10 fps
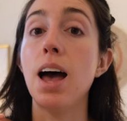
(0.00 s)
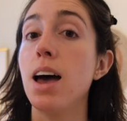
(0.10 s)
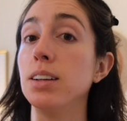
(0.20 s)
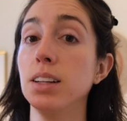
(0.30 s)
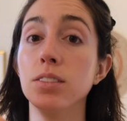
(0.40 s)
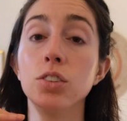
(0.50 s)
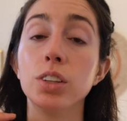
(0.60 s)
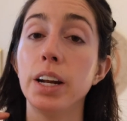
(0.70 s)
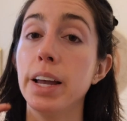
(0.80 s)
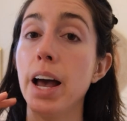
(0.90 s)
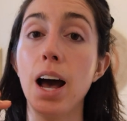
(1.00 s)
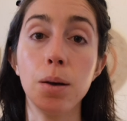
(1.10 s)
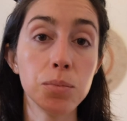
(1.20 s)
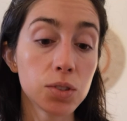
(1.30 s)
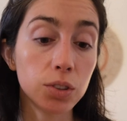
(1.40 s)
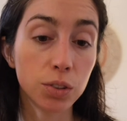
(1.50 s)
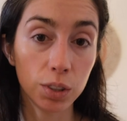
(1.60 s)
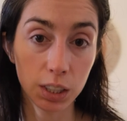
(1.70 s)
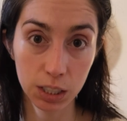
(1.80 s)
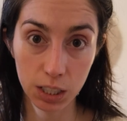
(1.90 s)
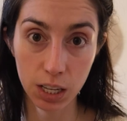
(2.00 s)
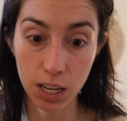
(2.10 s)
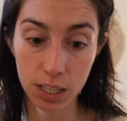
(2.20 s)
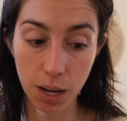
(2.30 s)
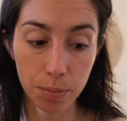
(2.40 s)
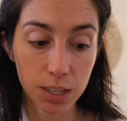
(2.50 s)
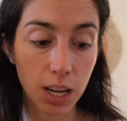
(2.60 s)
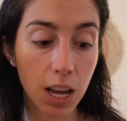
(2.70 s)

at a level that I absolutely accept.